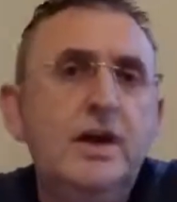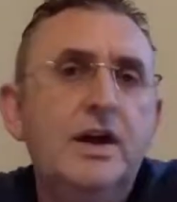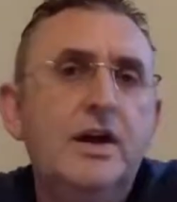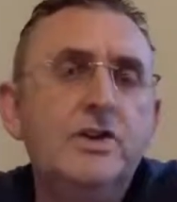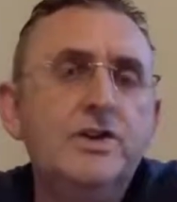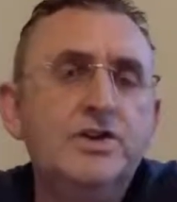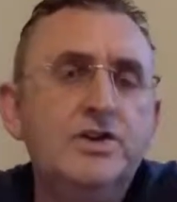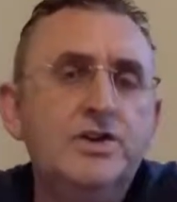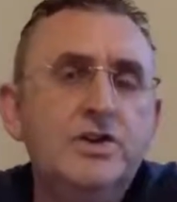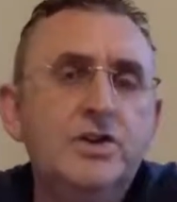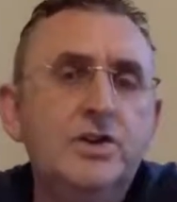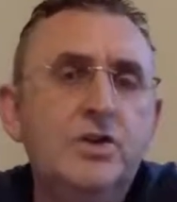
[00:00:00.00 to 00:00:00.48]

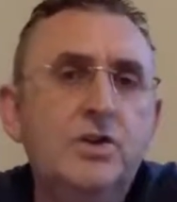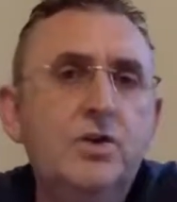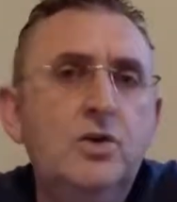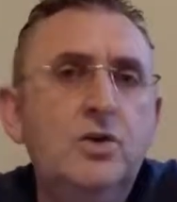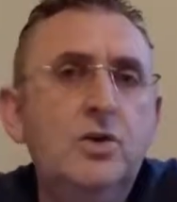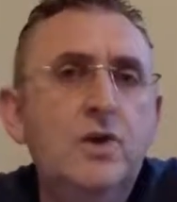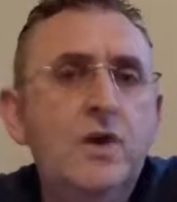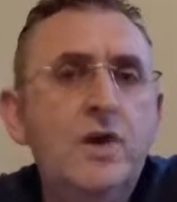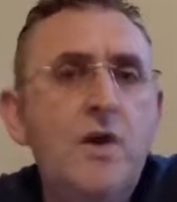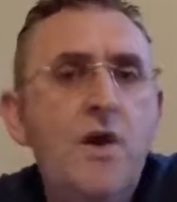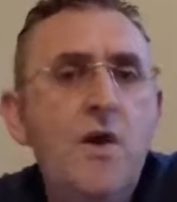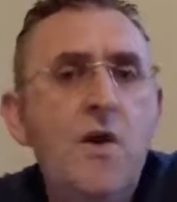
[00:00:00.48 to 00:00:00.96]
And
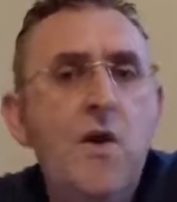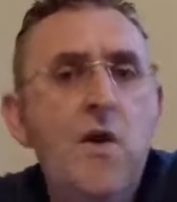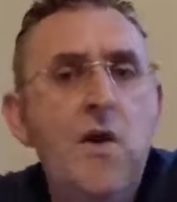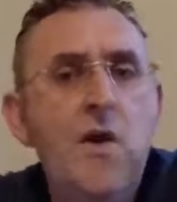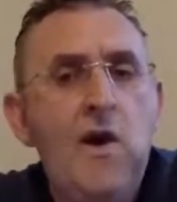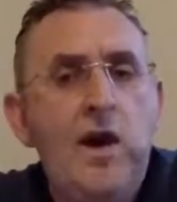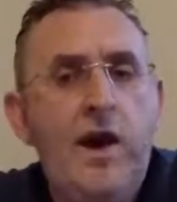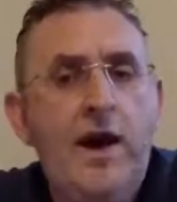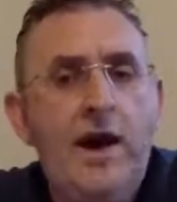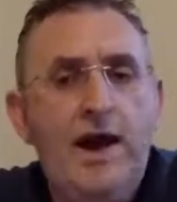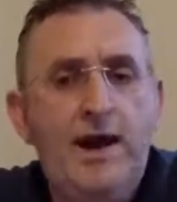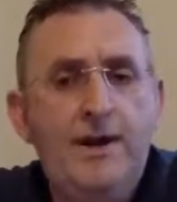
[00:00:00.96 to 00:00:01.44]
so,
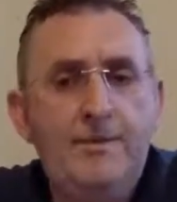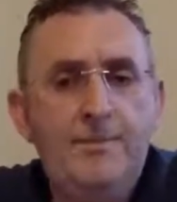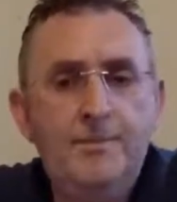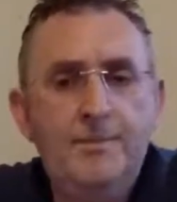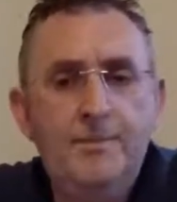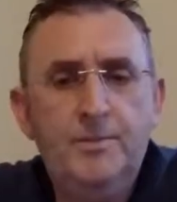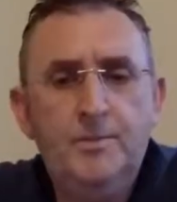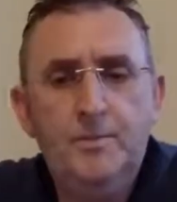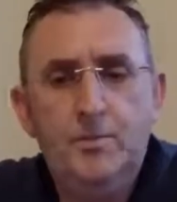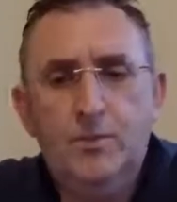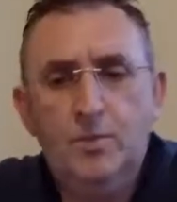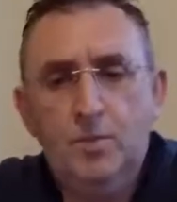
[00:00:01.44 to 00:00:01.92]

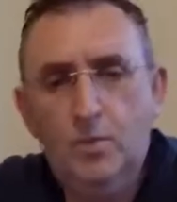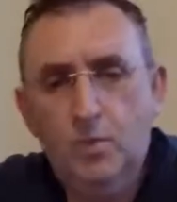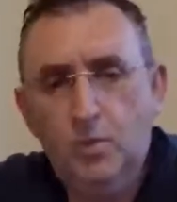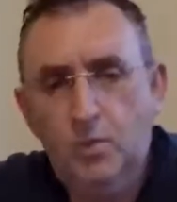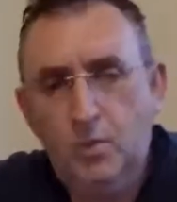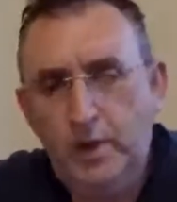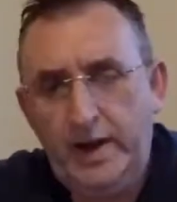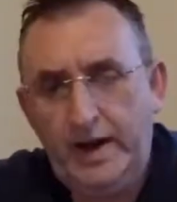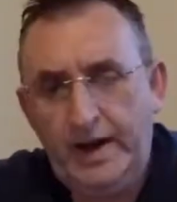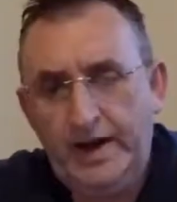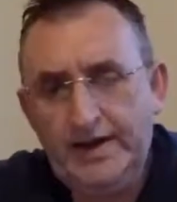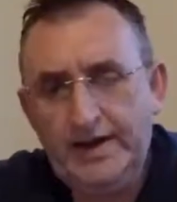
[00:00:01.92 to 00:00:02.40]

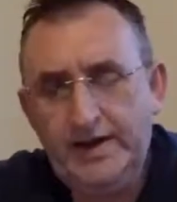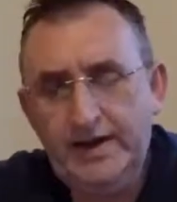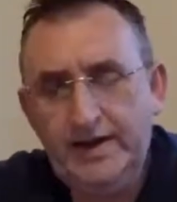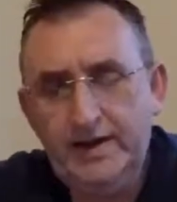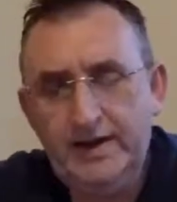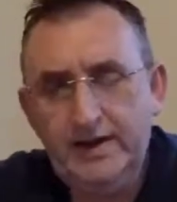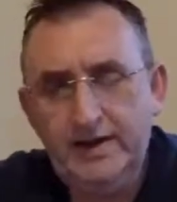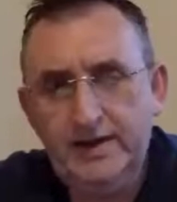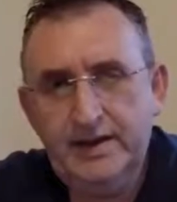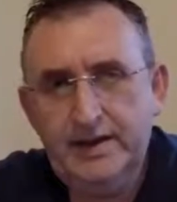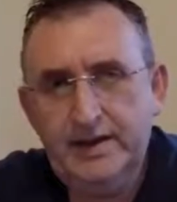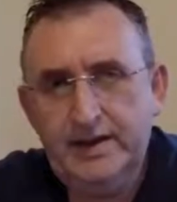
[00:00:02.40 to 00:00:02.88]

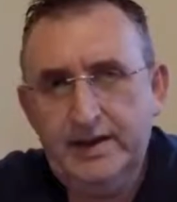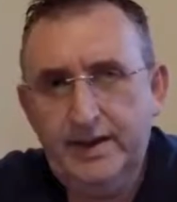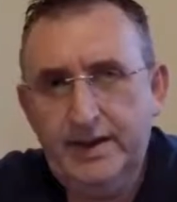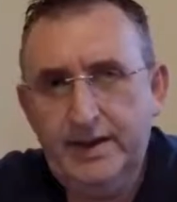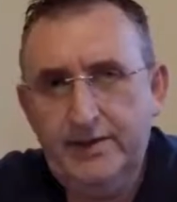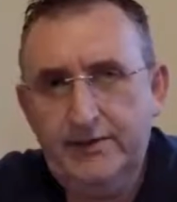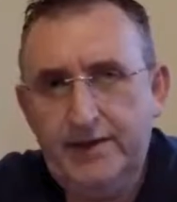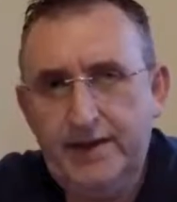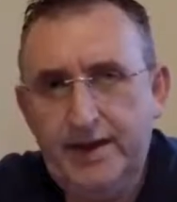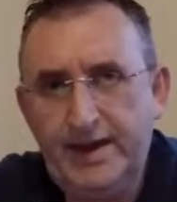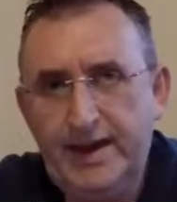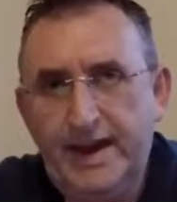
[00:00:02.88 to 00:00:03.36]

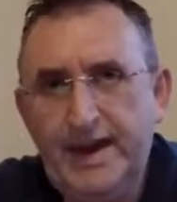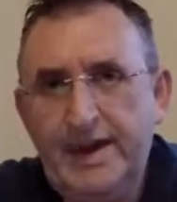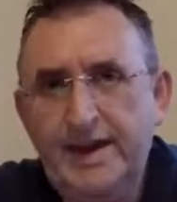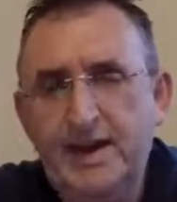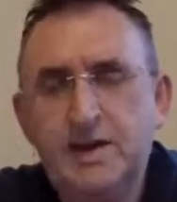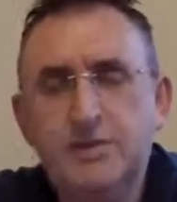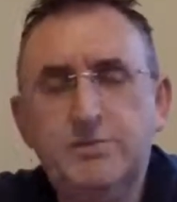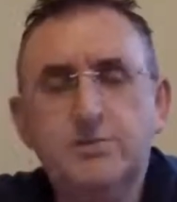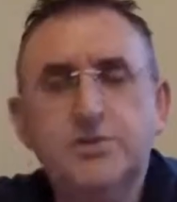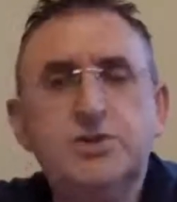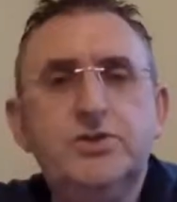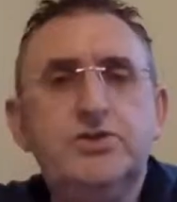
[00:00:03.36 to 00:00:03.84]
if a
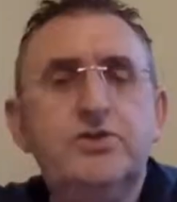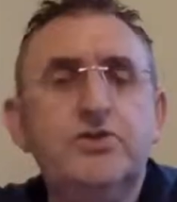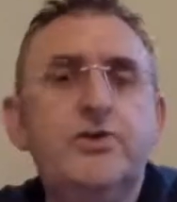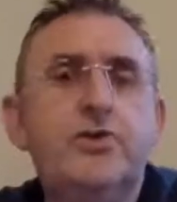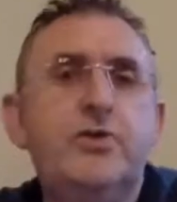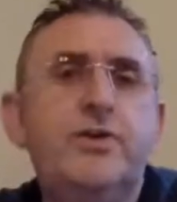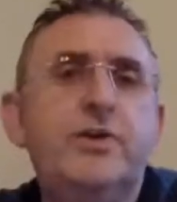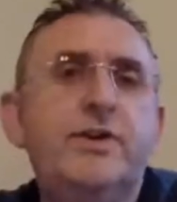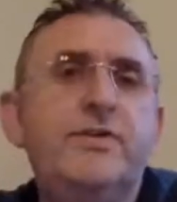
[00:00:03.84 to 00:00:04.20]
guide comes through,